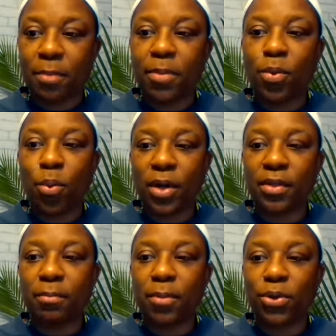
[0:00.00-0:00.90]
Can be
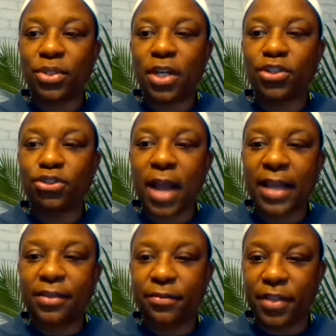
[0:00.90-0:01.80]
one of the most
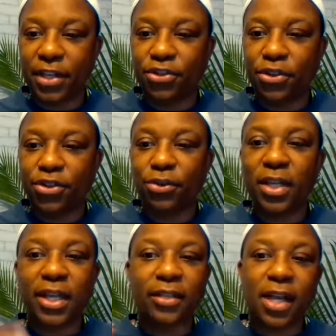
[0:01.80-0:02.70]
attractive things you can do.
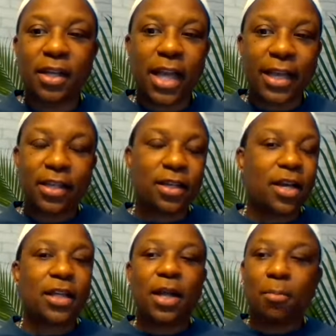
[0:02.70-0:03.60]
Look at uh, like
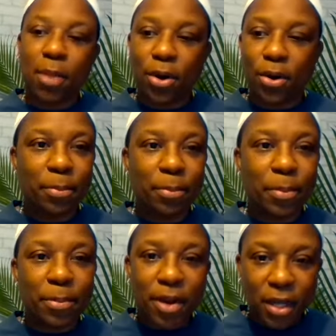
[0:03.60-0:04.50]
Columbo.
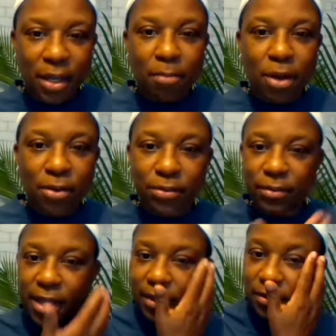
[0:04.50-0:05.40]
Remember Columbo,
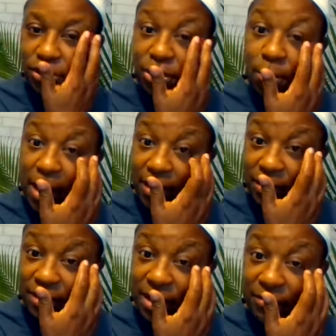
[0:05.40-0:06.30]
that show back
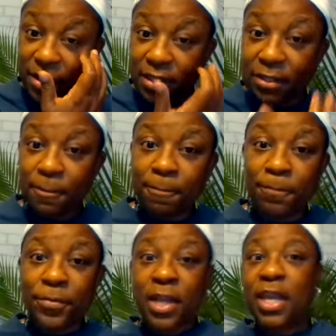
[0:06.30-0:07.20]
in the 70s?
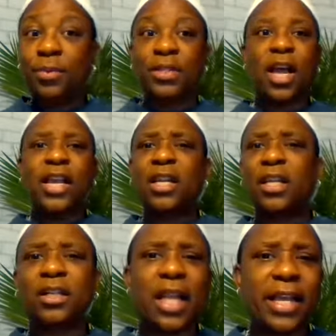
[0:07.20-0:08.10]
He was he
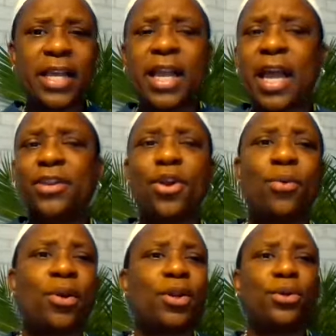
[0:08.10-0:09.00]
looked like he had
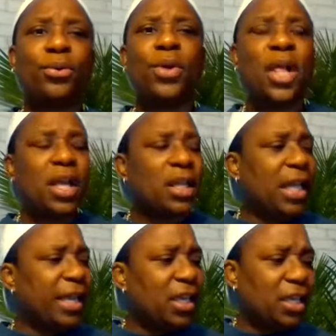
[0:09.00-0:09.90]
no clue,
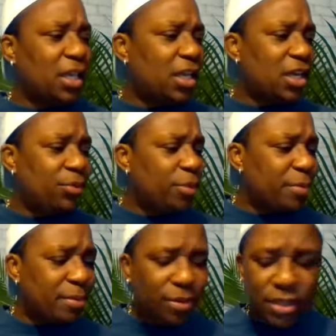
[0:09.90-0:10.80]
like he couldn't
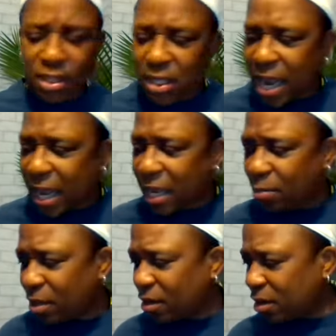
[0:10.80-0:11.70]
remember his
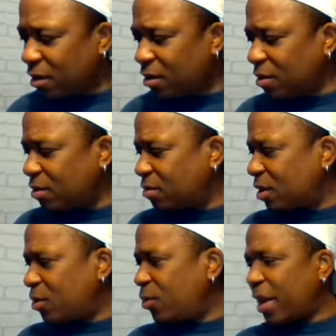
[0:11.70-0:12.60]
name and
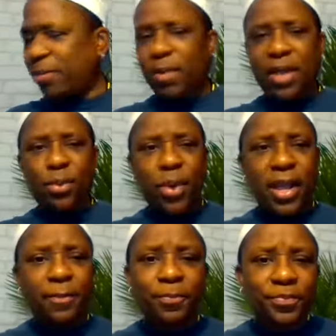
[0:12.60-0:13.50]
oh, oh wait, by the
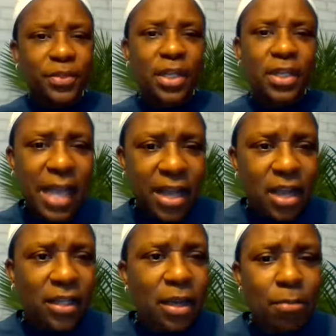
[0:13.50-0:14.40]
way, that
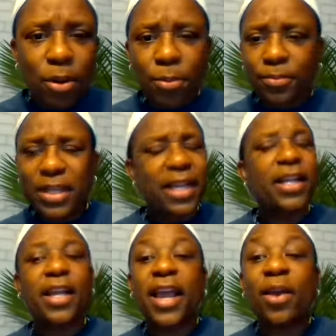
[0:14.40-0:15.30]
Columbo
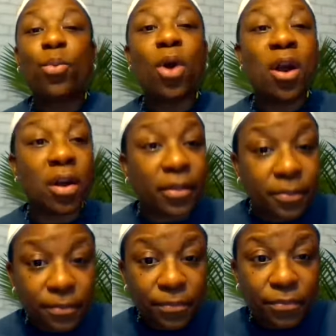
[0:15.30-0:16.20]
it worked.
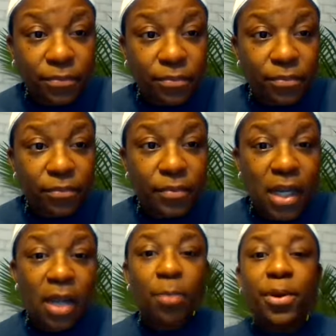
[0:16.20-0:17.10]

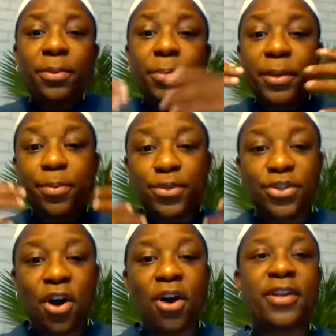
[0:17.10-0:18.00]
Put people's
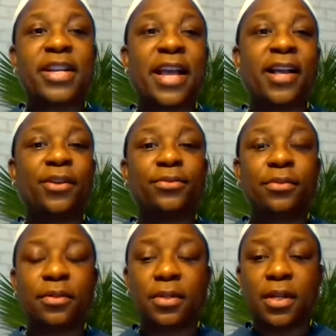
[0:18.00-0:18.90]
guard
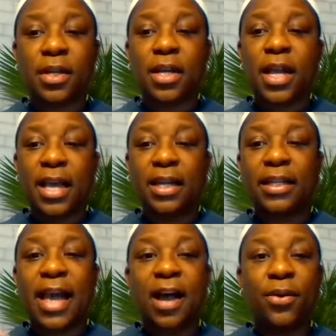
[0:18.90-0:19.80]
down and
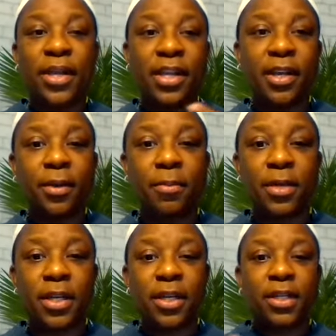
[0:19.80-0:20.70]
allowed
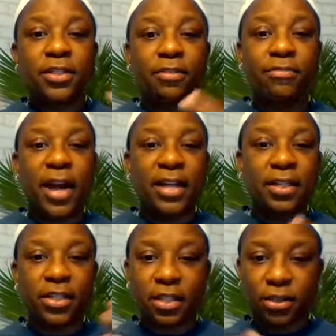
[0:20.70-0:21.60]
him to
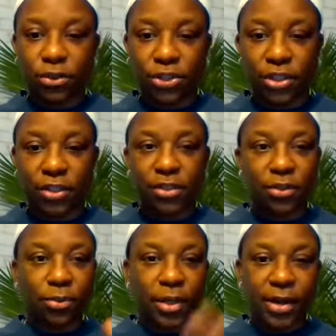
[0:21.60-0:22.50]
find a solution
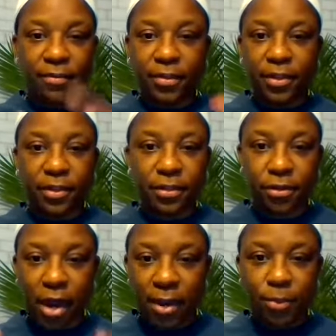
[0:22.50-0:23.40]
to whatever the
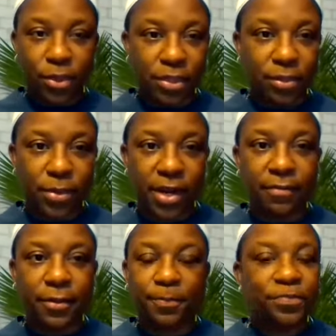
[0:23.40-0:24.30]
crime was or
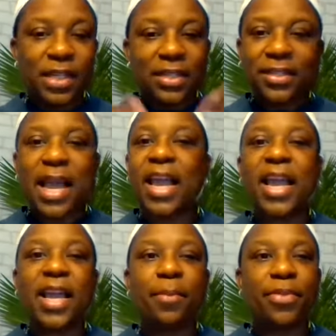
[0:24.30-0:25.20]
whatever.
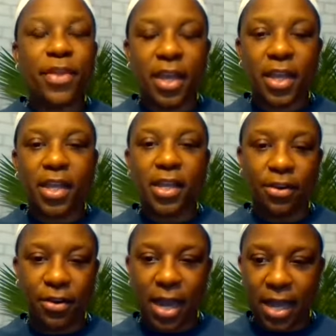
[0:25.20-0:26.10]
Same thing
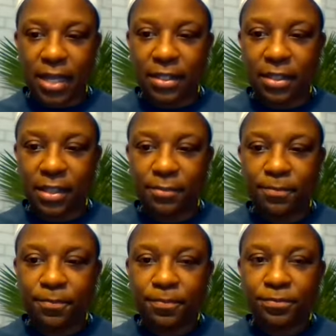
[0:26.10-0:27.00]
here, guys.
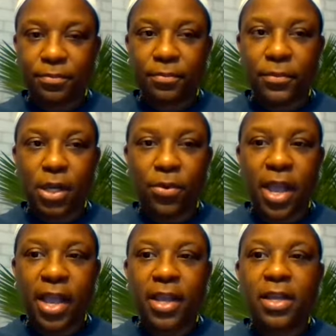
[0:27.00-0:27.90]

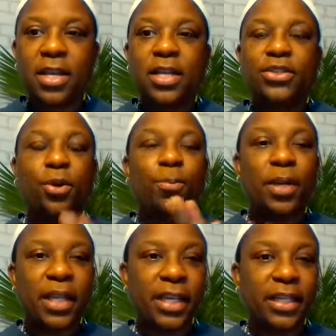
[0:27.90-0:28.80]
Okay? So
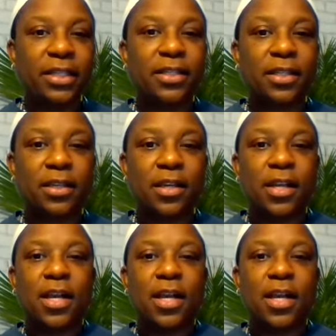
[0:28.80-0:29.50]
please